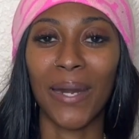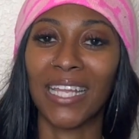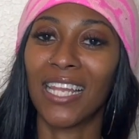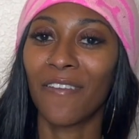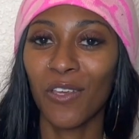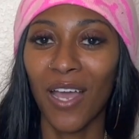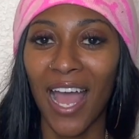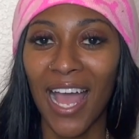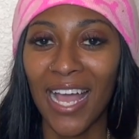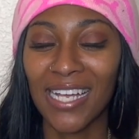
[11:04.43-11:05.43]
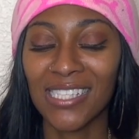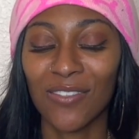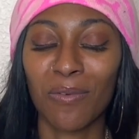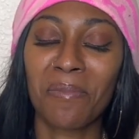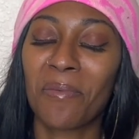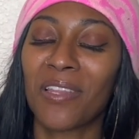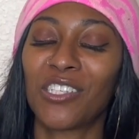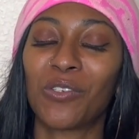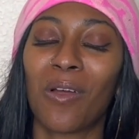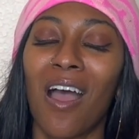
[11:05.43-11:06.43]
I love you guys. Remember
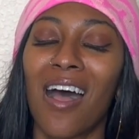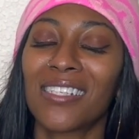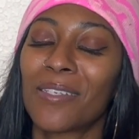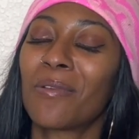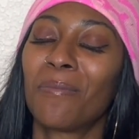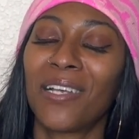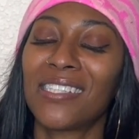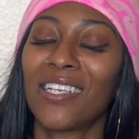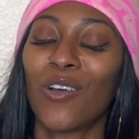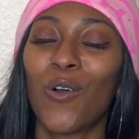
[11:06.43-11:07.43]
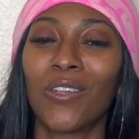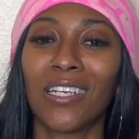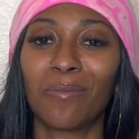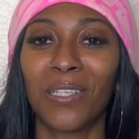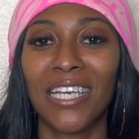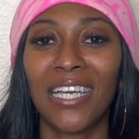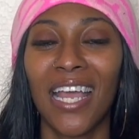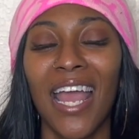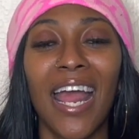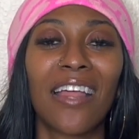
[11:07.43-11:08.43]
that you are awesome and amazing, whole and complete,
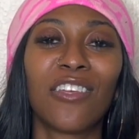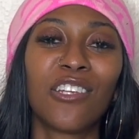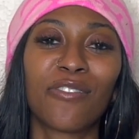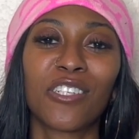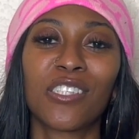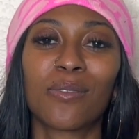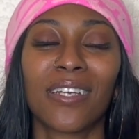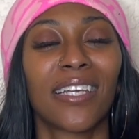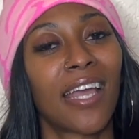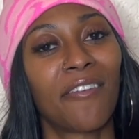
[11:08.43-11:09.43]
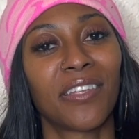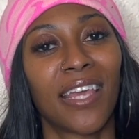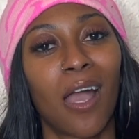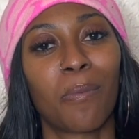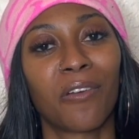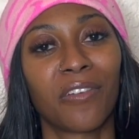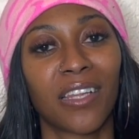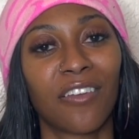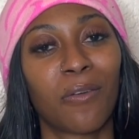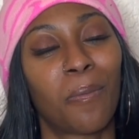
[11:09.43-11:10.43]
and the universe is working everything out
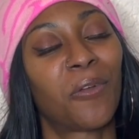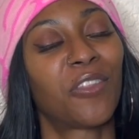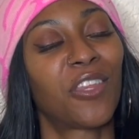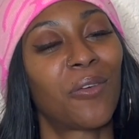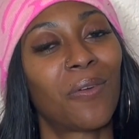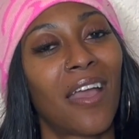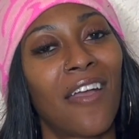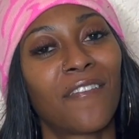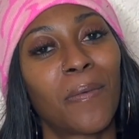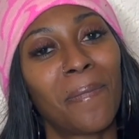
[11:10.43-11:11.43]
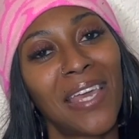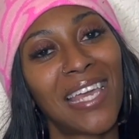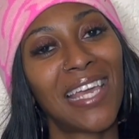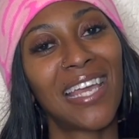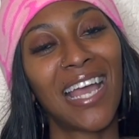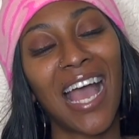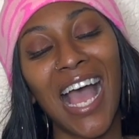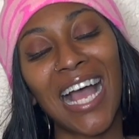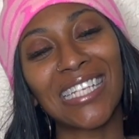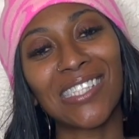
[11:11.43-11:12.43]
perfectly for both you and for me.
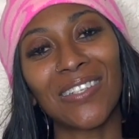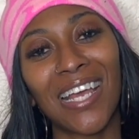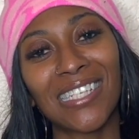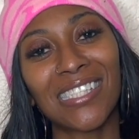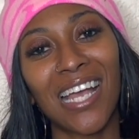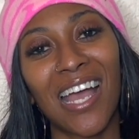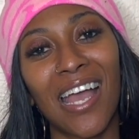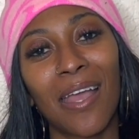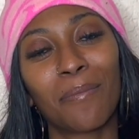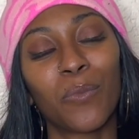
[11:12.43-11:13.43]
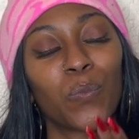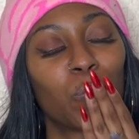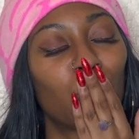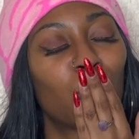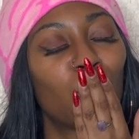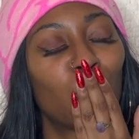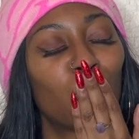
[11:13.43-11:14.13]
Until next time.